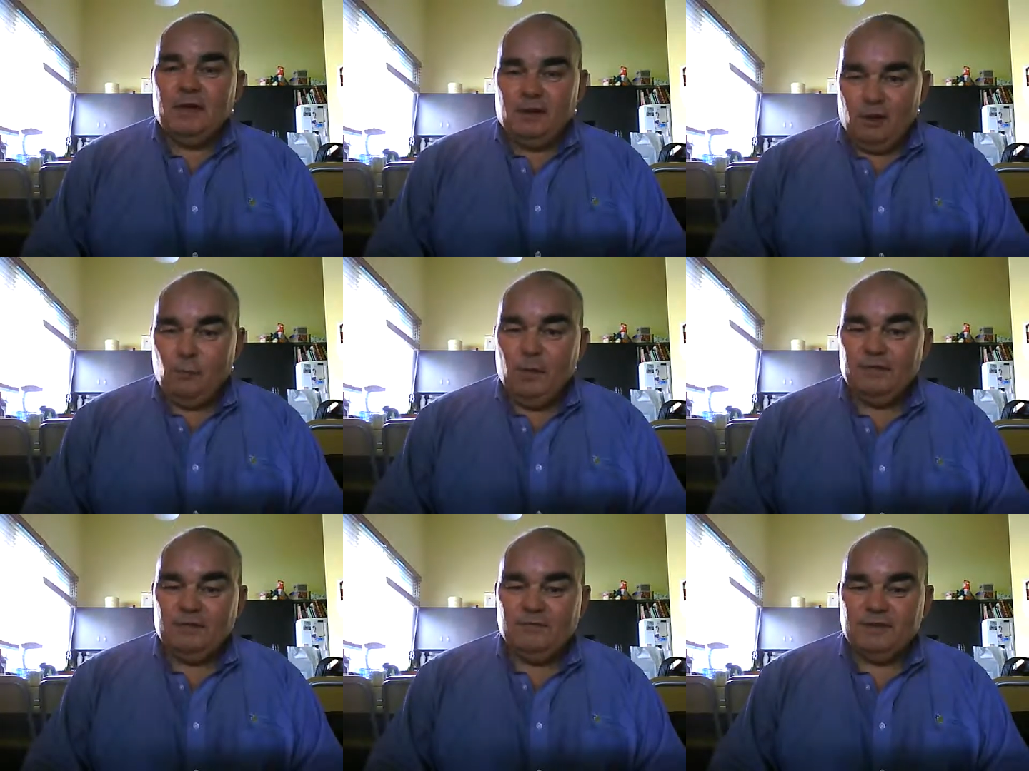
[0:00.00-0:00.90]
And I hope
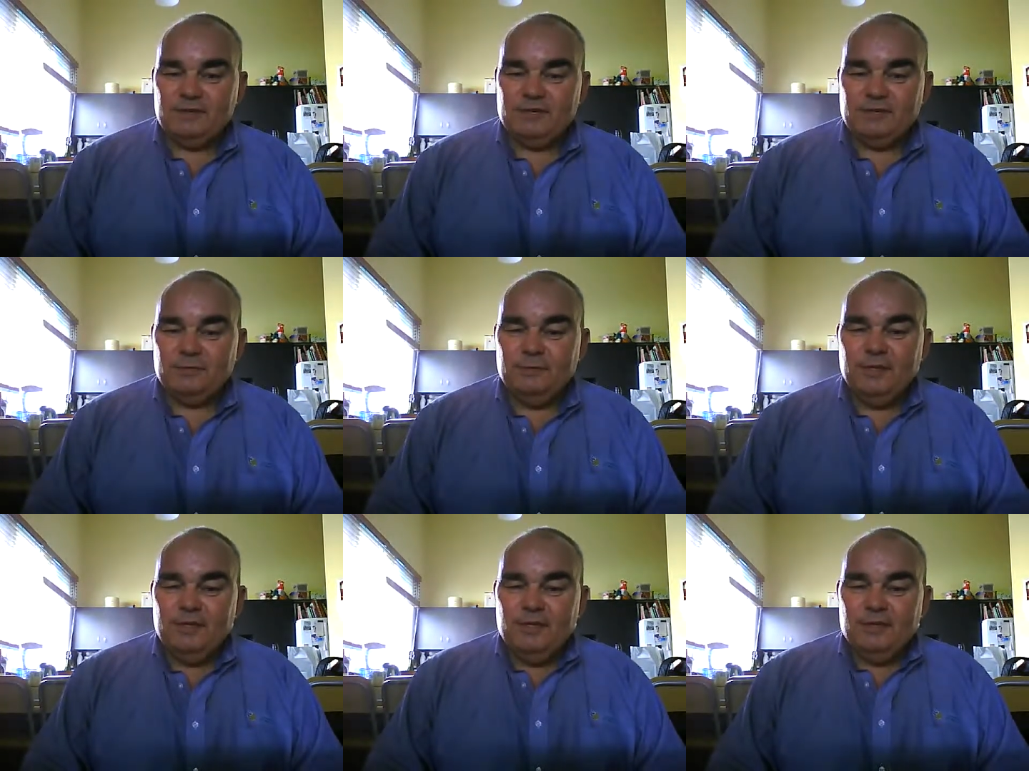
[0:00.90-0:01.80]
I've convinced you
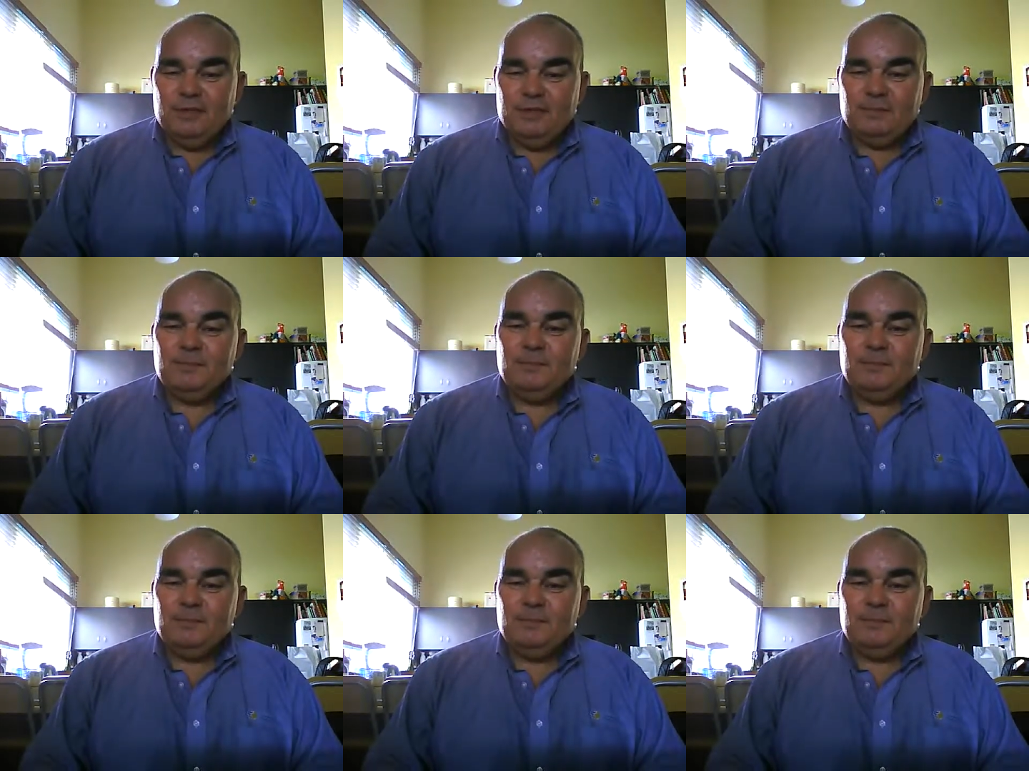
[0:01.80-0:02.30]
that